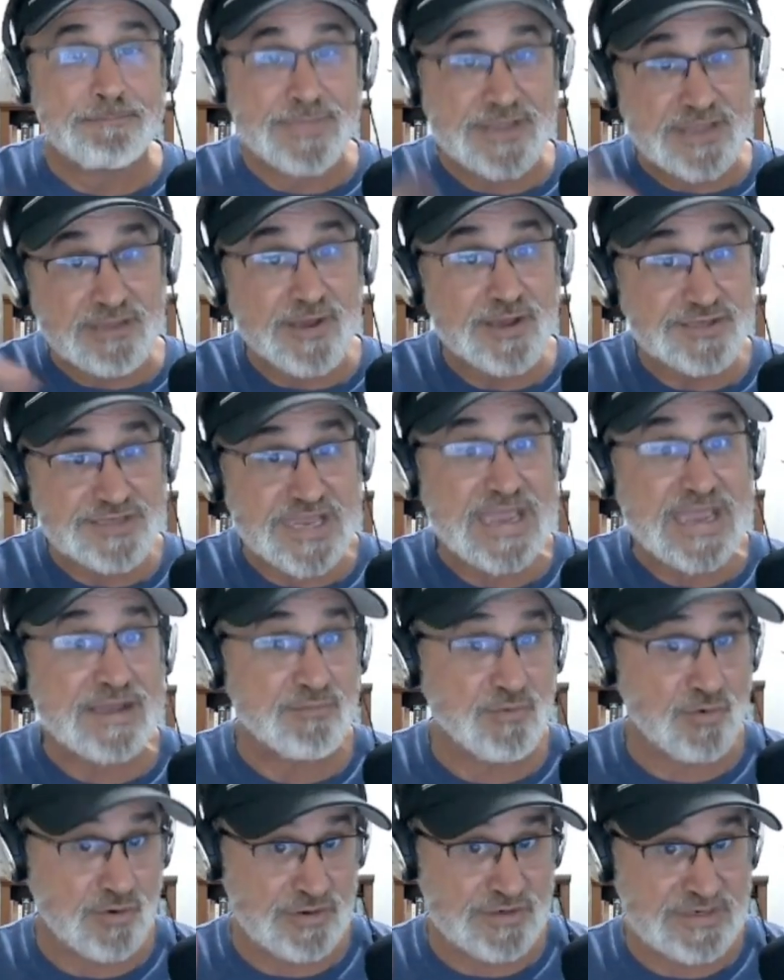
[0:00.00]
But the most they
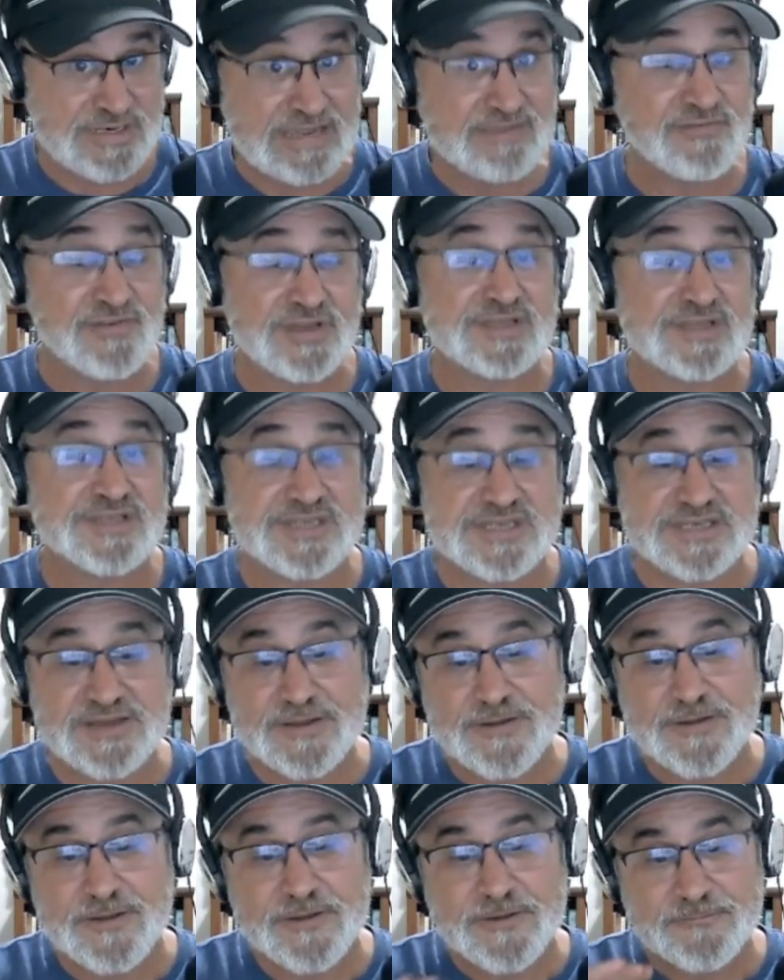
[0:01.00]
had were on defense.
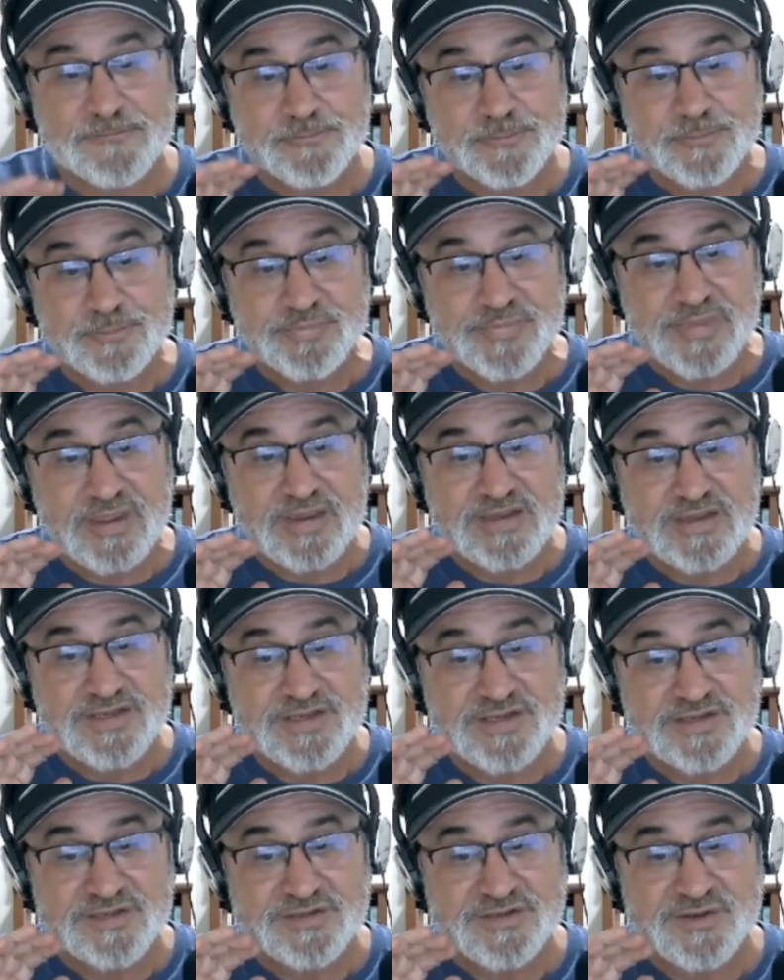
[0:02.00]

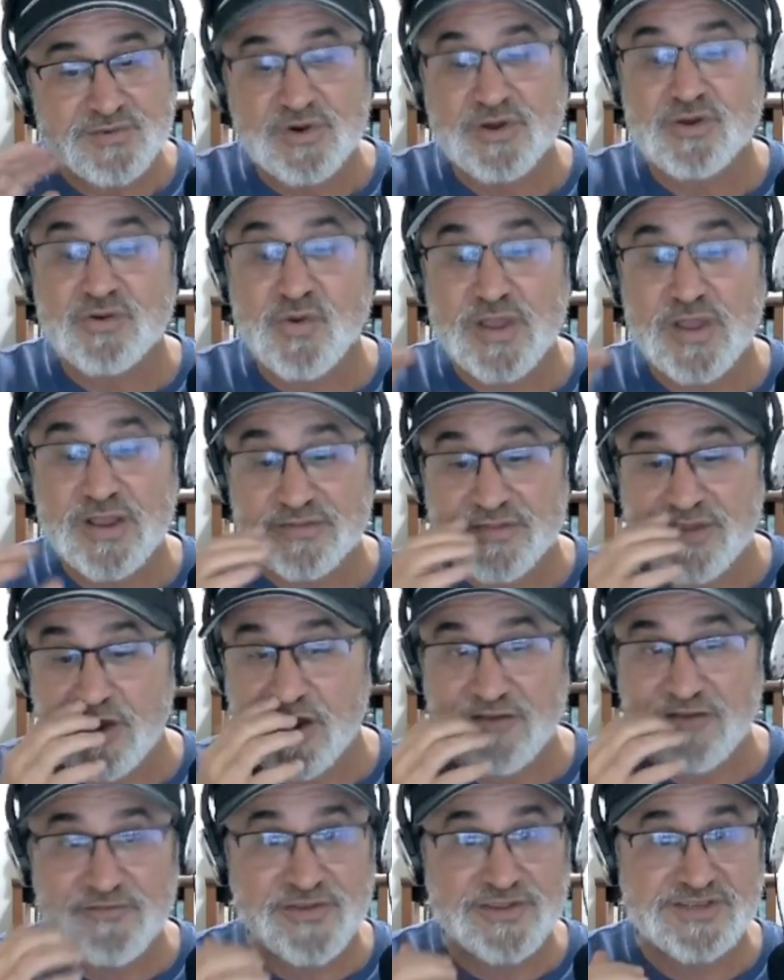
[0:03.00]
So real quick on
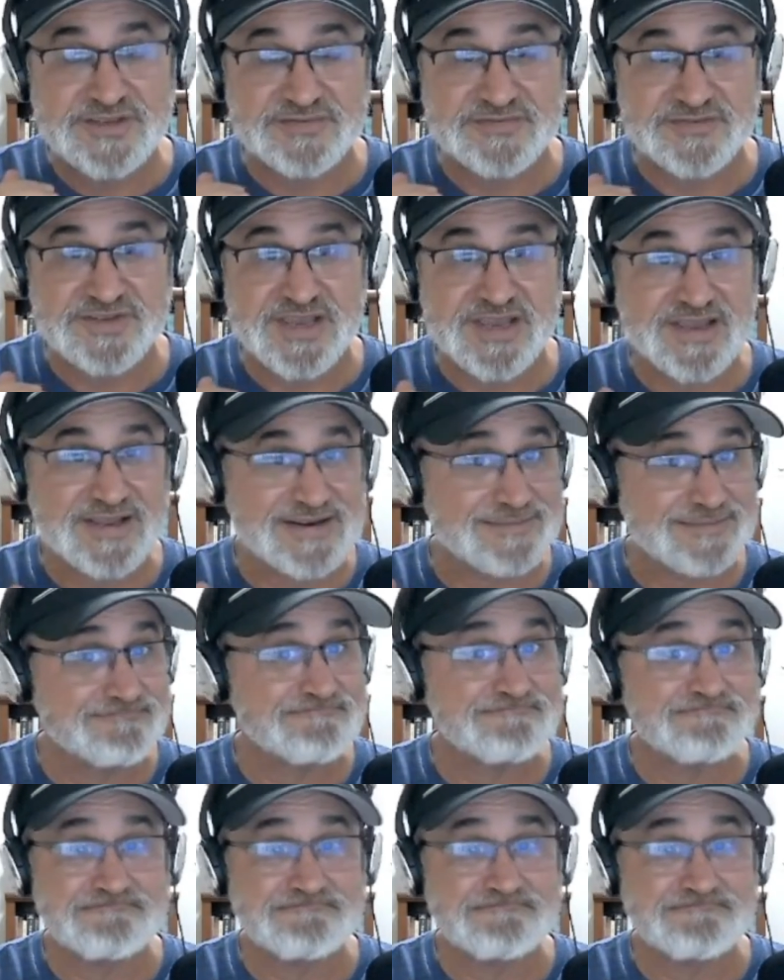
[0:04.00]
the offensive side,